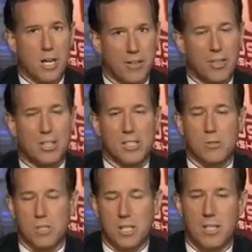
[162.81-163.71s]
and I think this
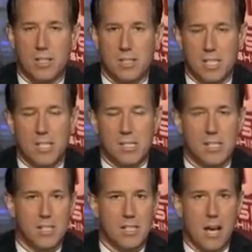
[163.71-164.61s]
will see this
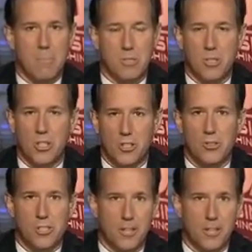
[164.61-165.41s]
as his opportunity to do so.